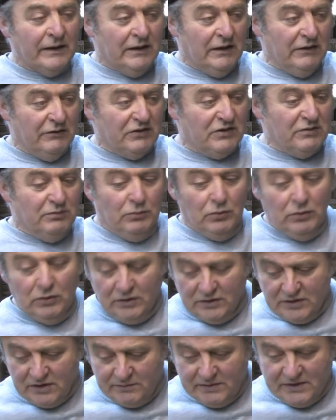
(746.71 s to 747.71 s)
If it's
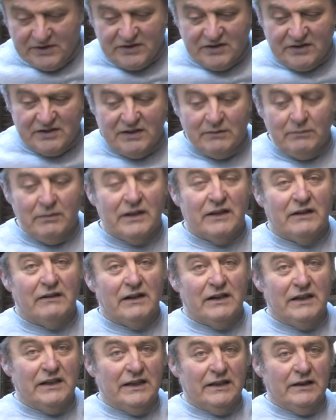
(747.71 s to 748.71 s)
moulded bits of timber that
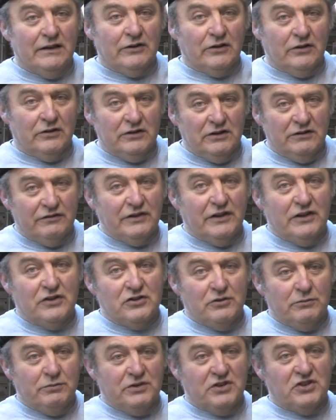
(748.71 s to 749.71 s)
are nailed on, you
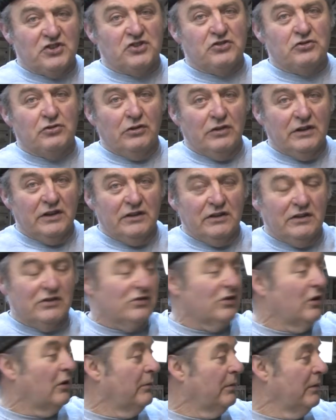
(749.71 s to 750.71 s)
finish up destroying the
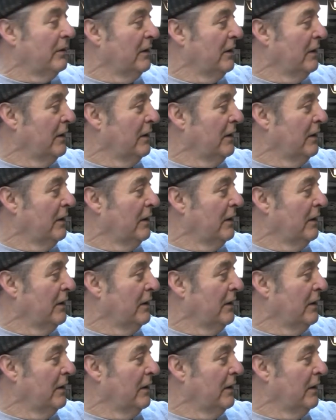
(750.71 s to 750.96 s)
job.